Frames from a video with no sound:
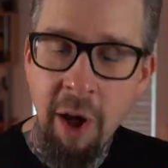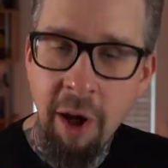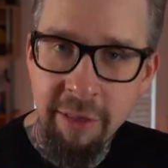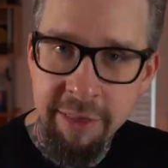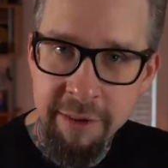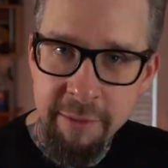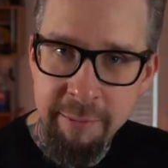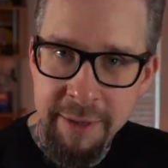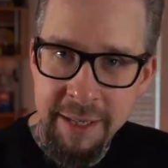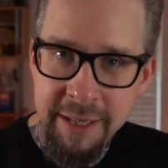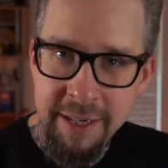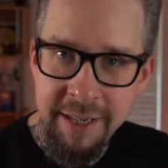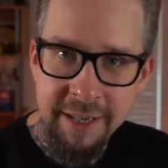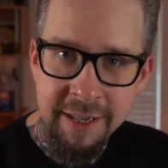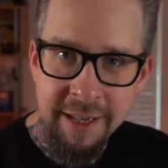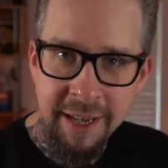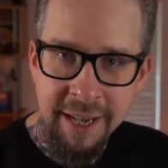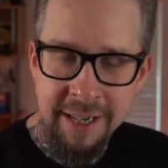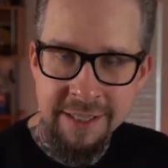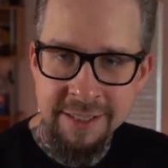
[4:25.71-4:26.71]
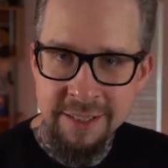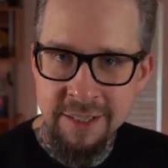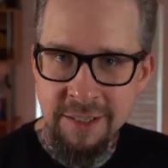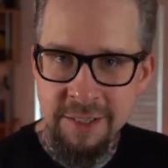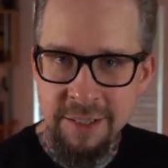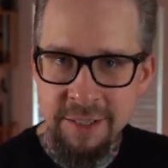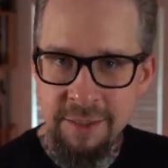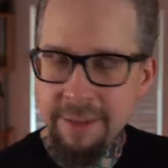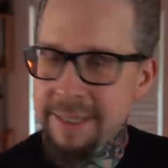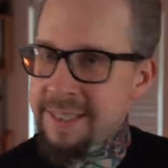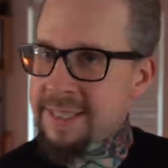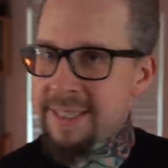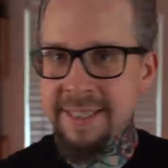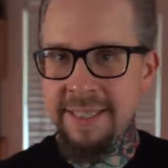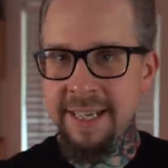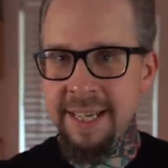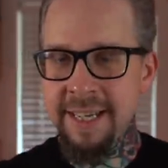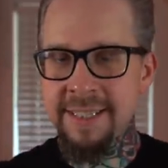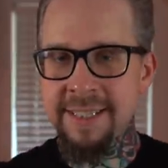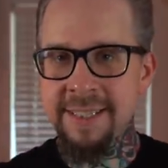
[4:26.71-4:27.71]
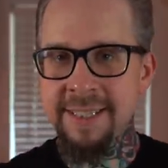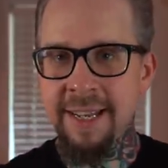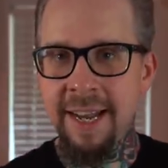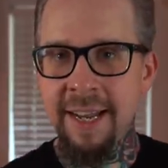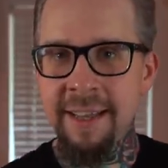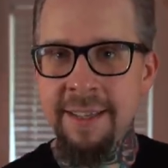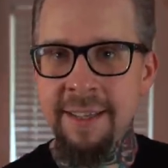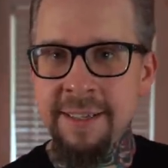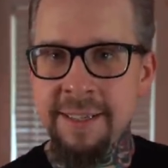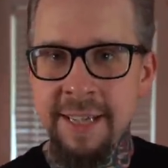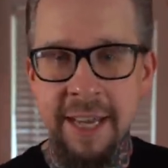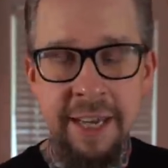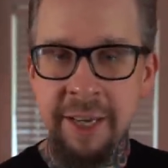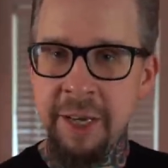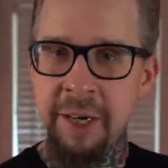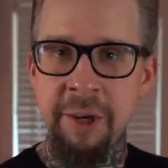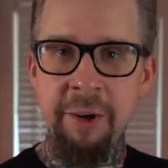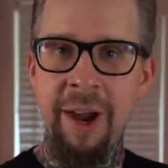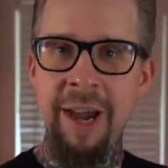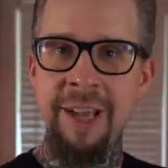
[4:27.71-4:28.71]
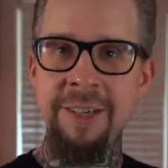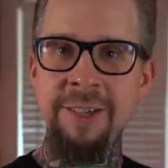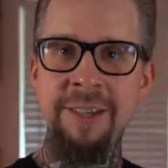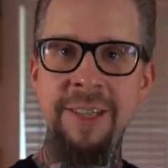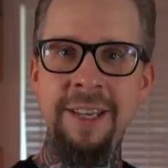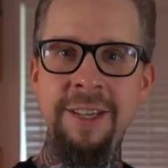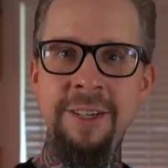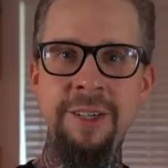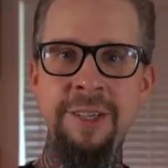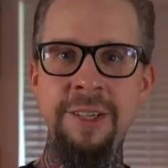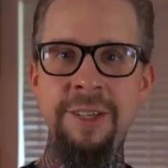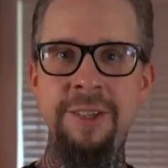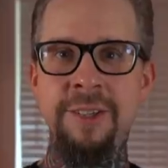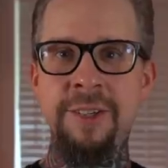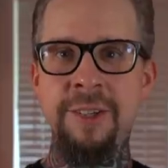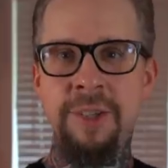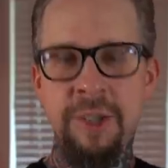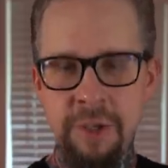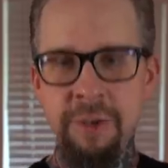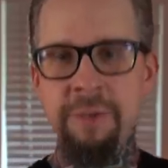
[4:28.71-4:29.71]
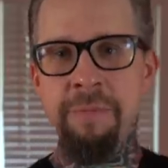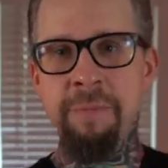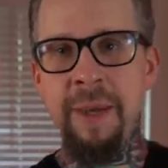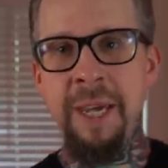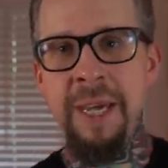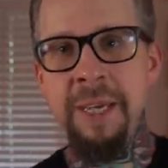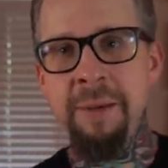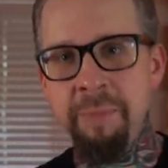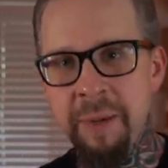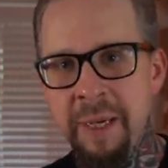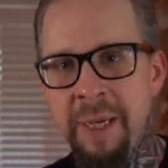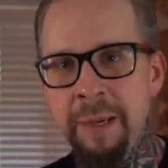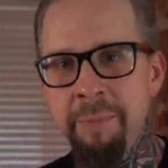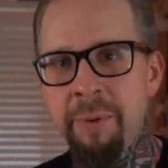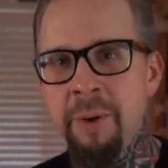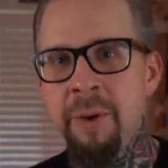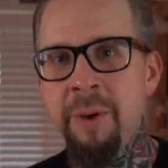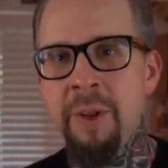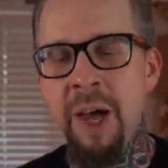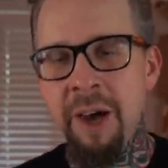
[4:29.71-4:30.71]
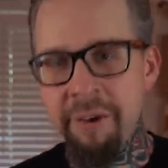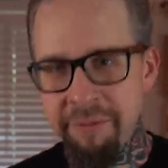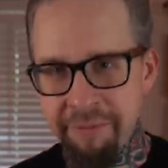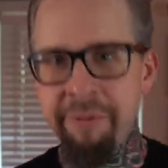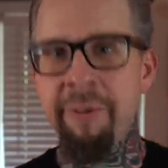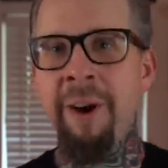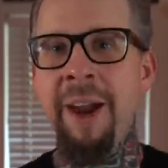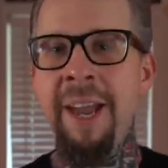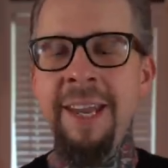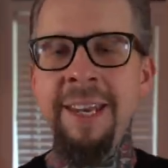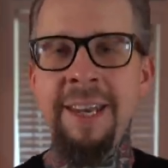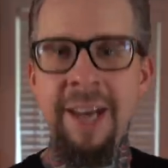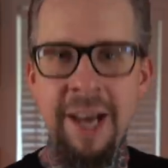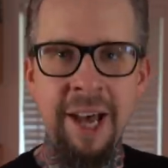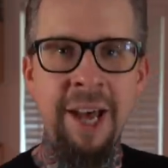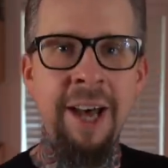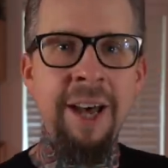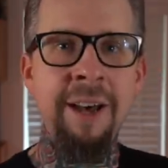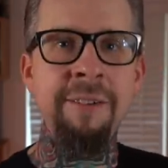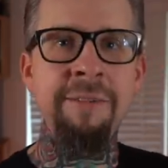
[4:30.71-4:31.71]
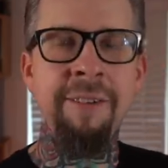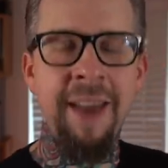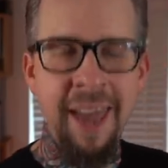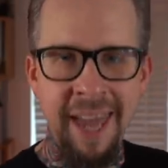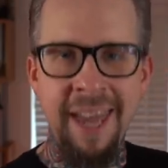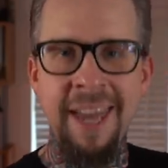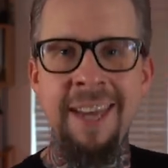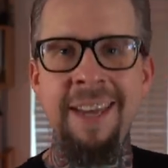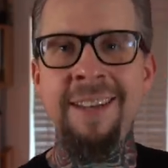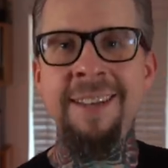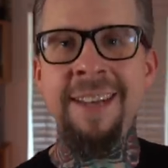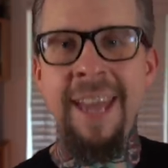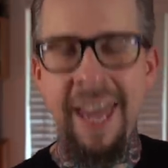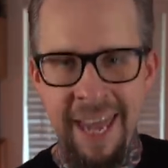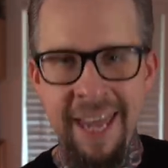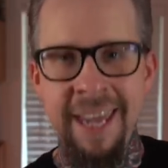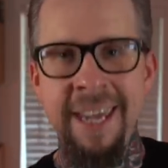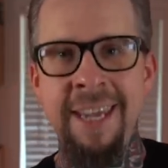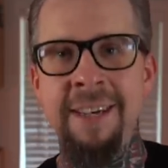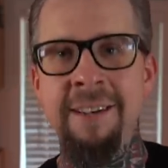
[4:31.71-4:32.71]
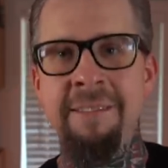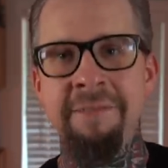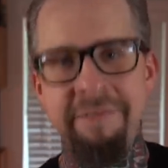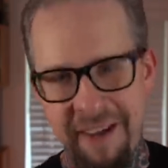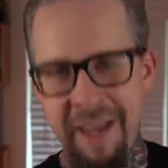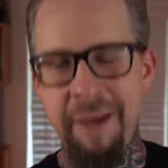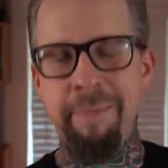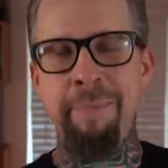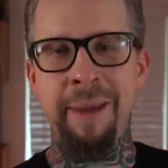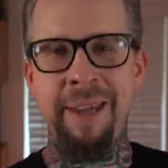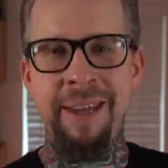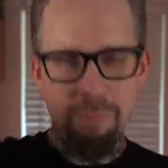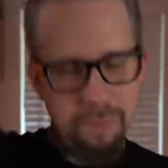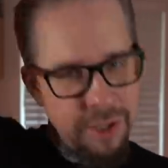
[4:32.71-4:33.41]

All the media has to do is stay silent, and congratulations, you've made people afraid of and hate vaping.